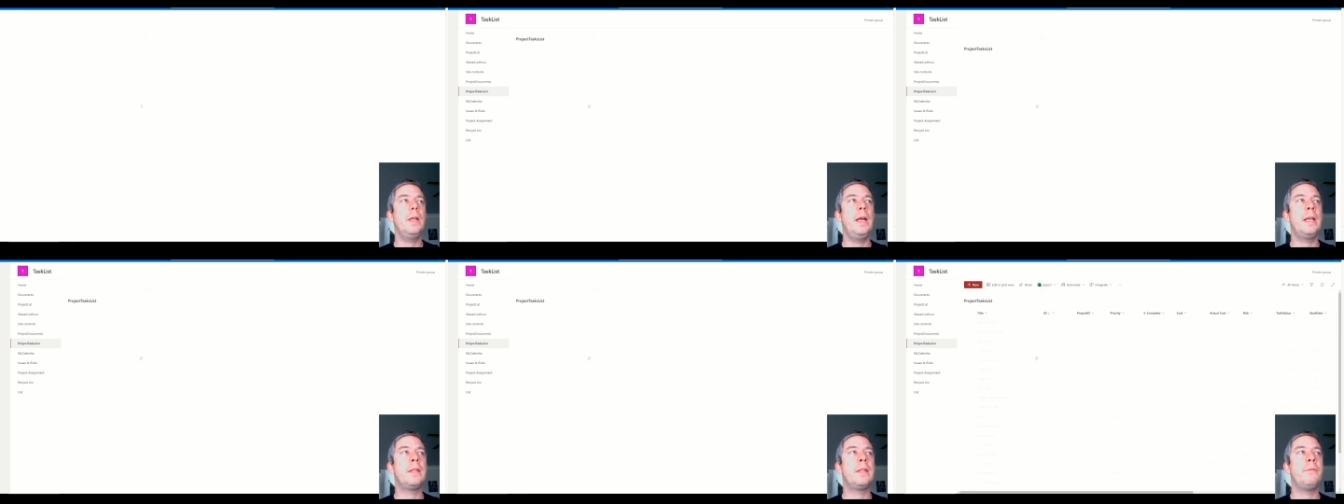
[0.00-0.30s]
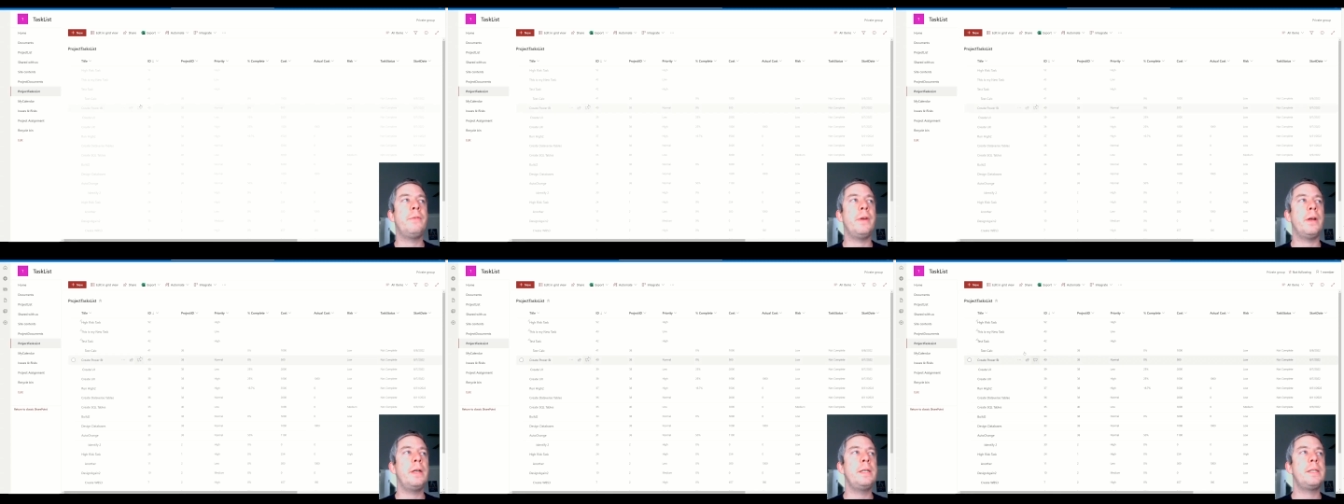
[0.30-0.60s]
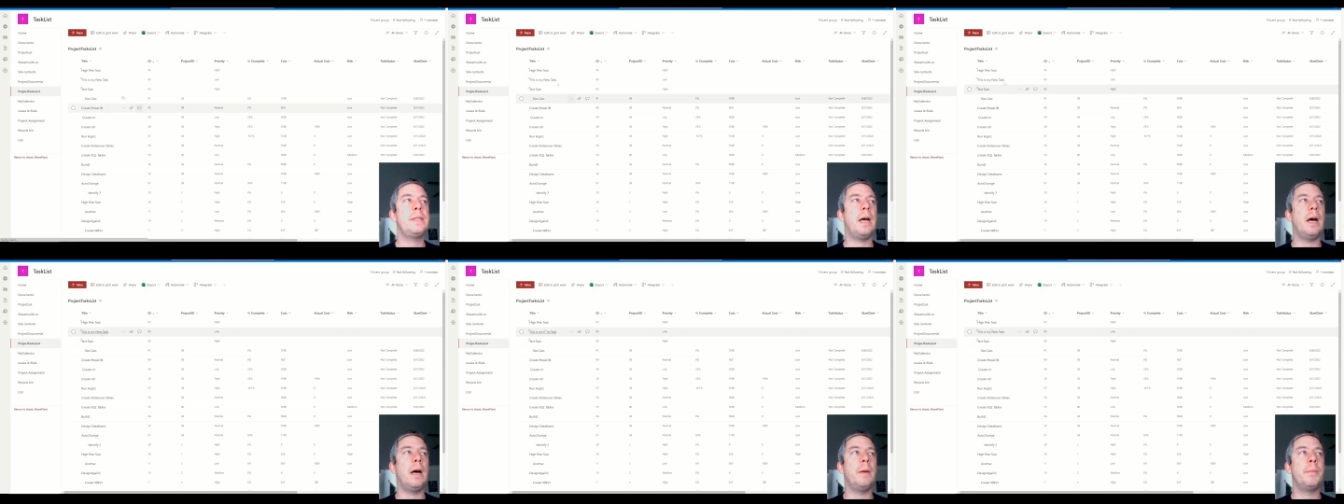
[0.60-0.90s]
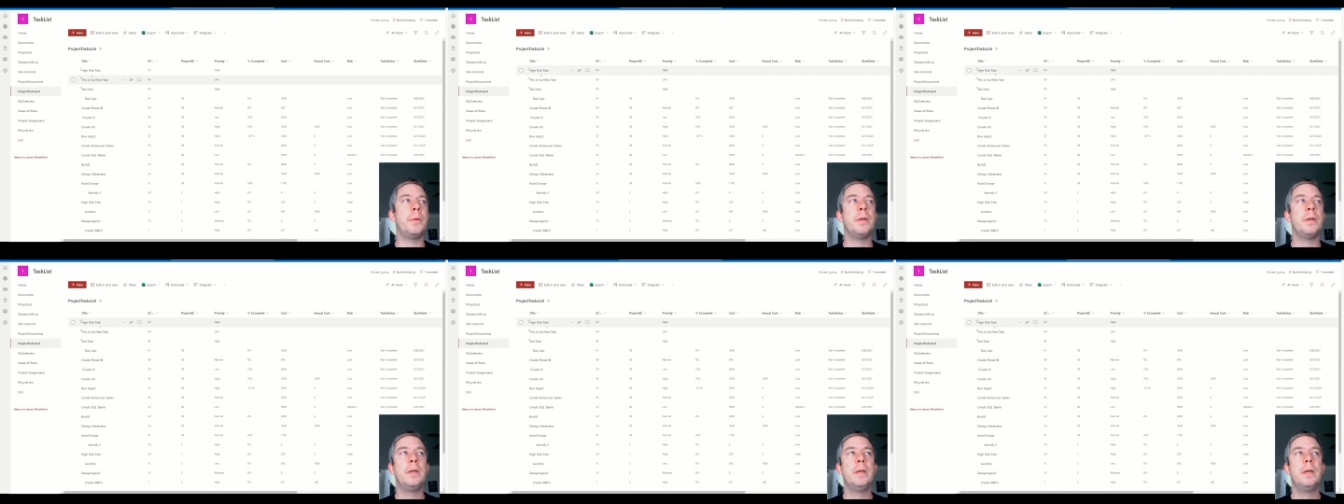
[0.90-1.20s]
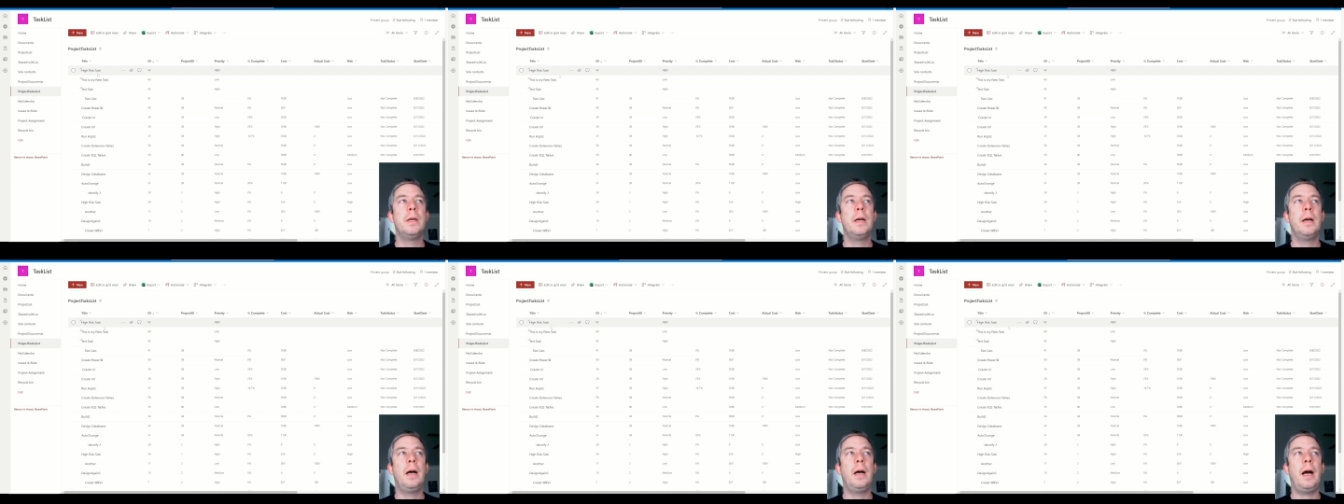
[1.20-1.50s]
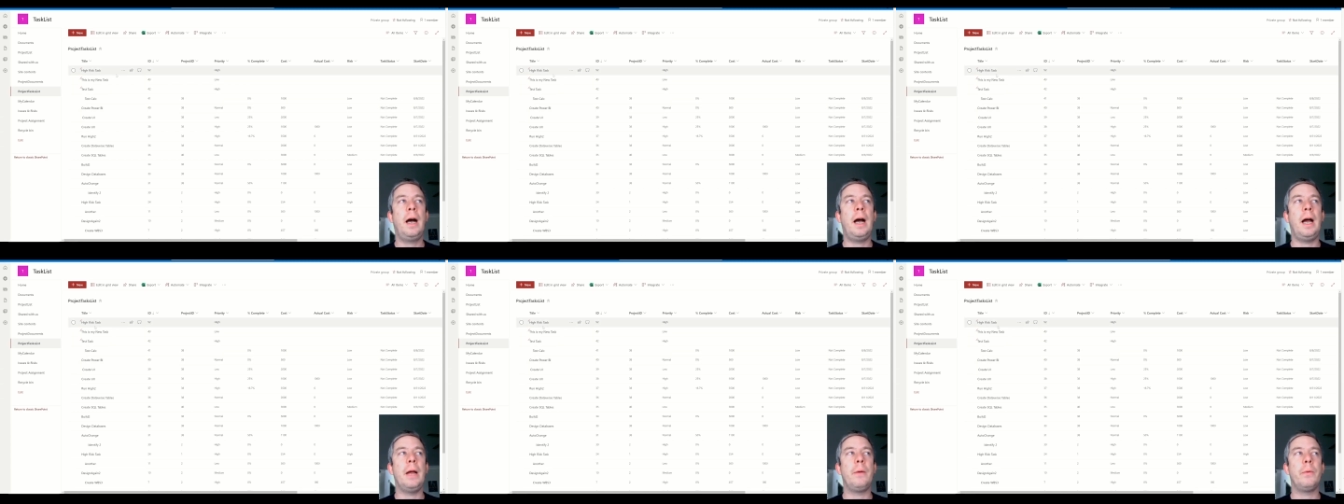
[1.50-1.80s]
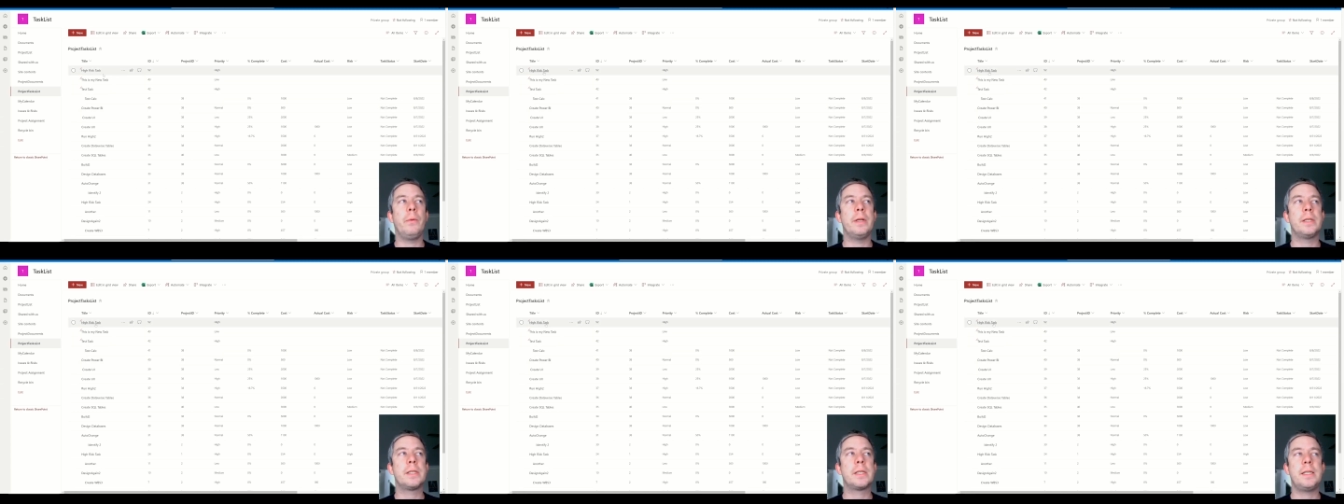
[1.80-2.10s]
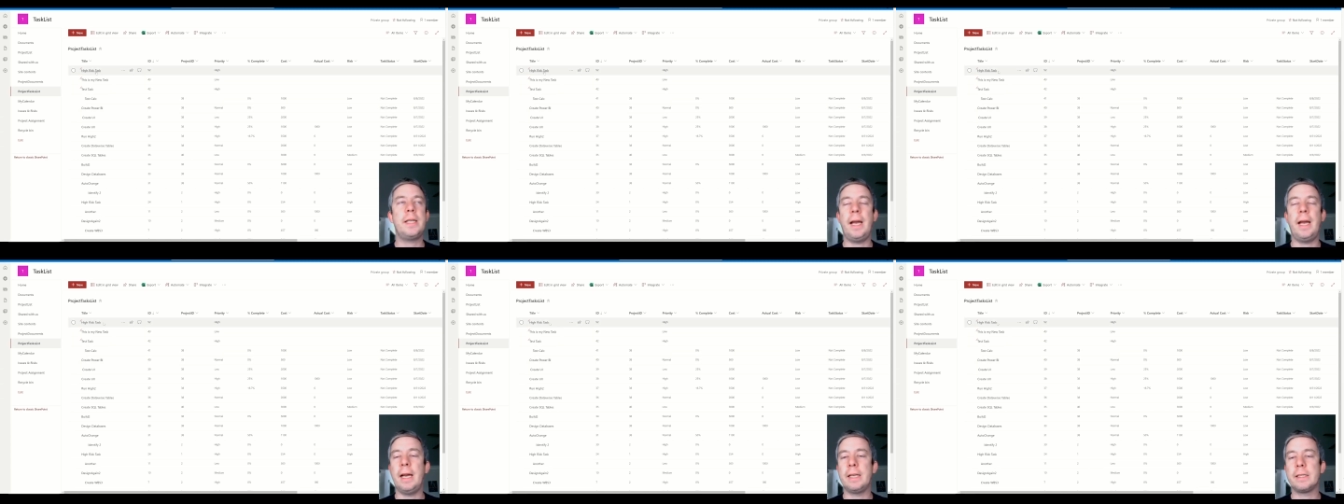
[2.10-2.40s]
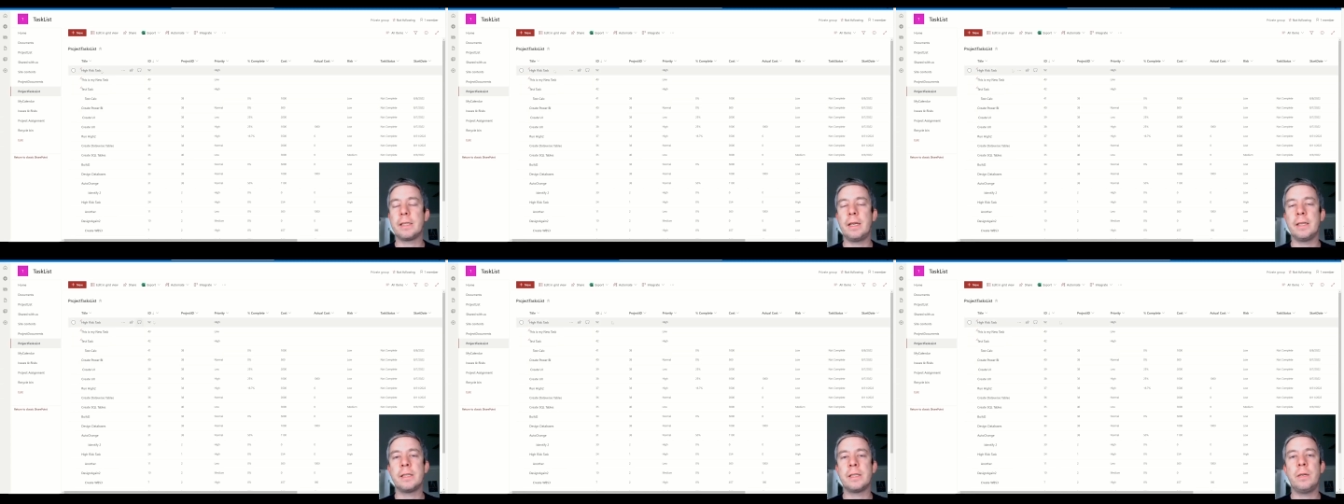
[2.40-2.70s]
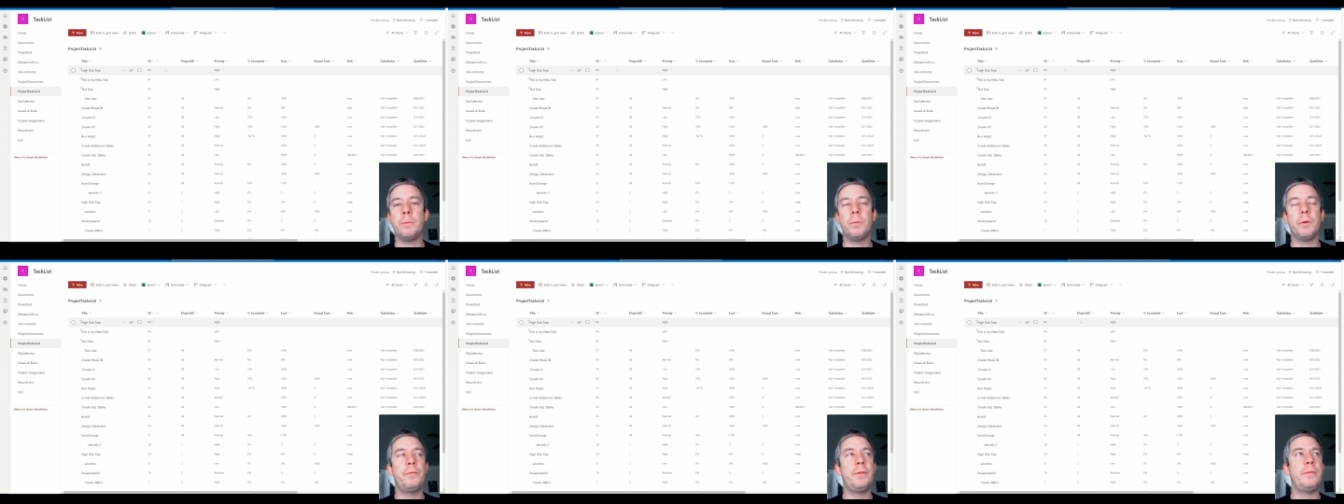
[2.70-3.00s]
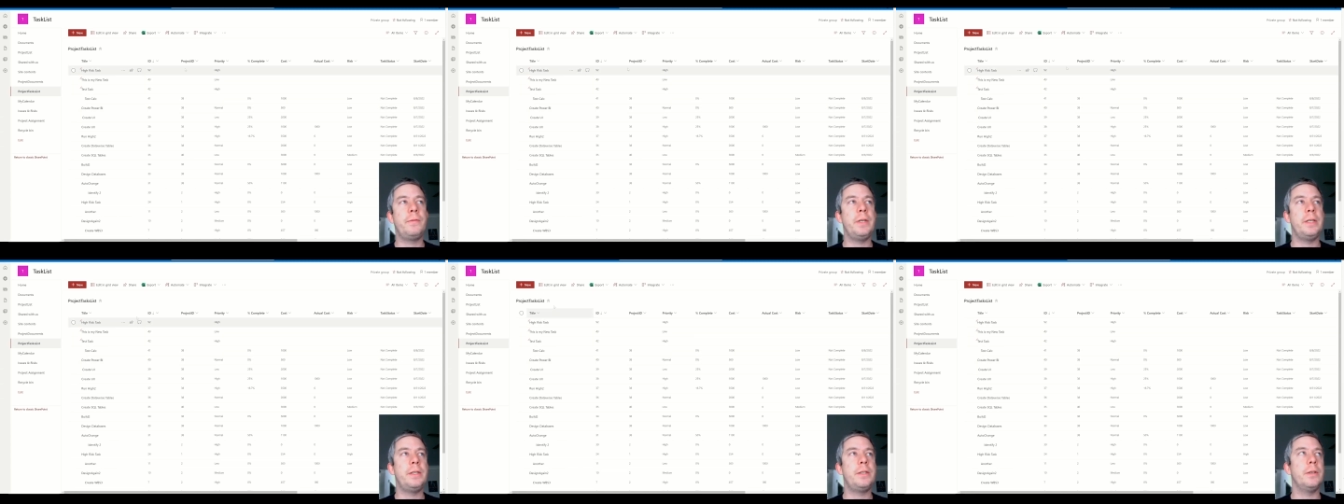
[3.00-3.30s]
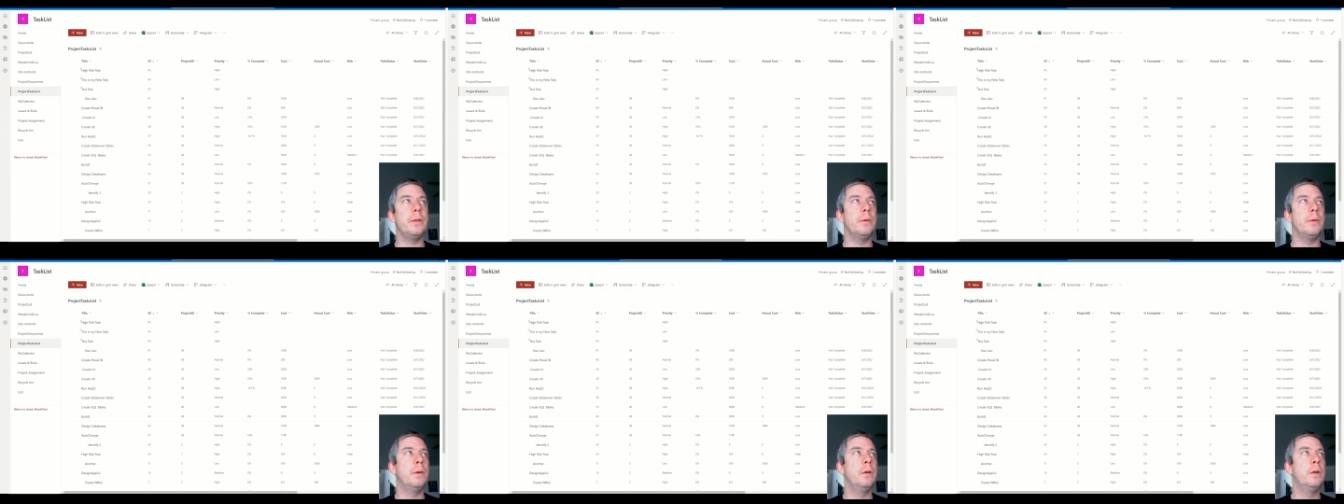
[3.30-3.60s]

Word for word: at the very top, high risk task. It's number 52.